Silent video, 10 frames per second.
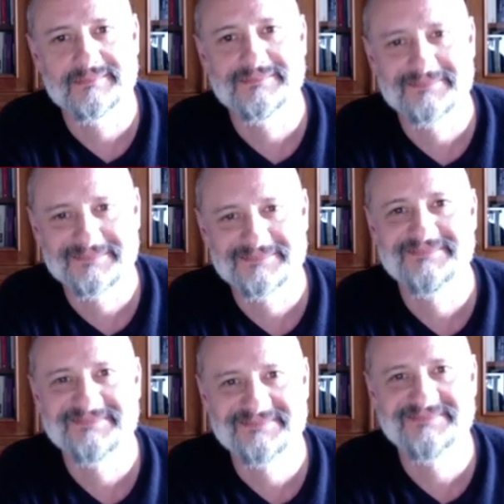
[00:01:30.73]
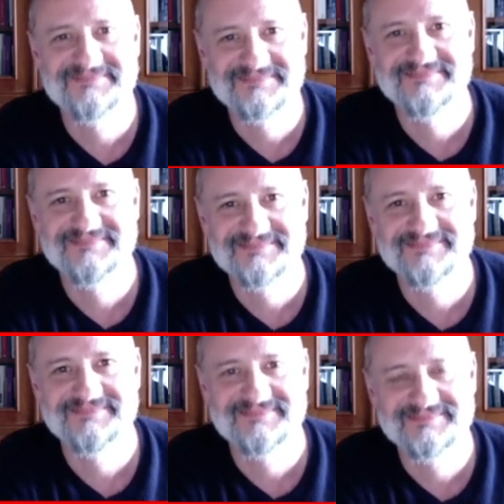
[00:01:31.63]

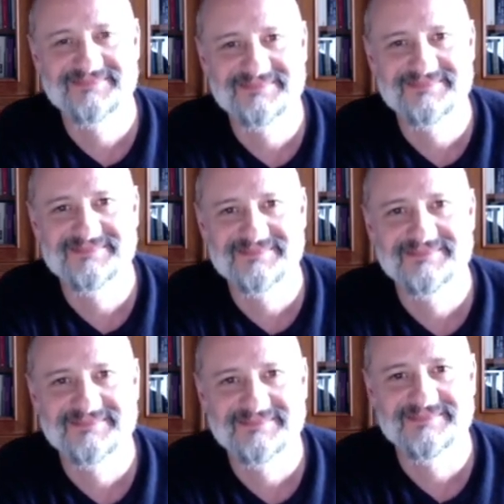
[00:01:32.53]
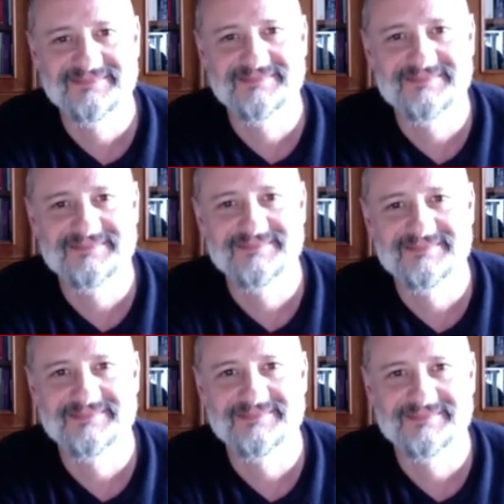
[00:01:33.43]

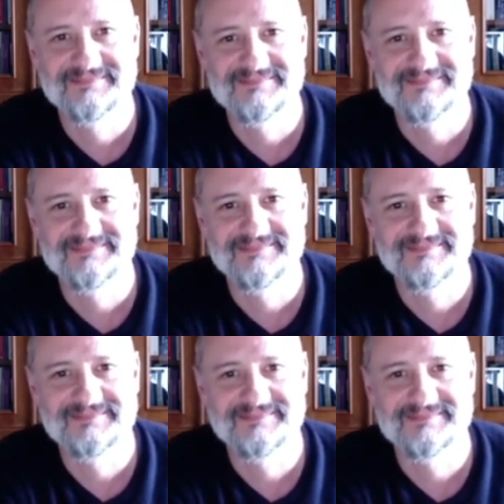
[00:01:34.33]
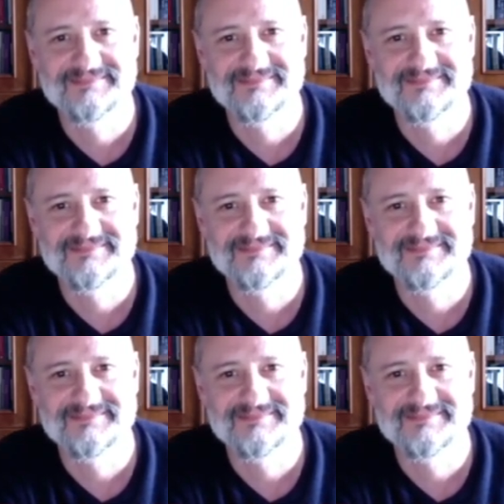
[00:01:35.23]
(not speaking)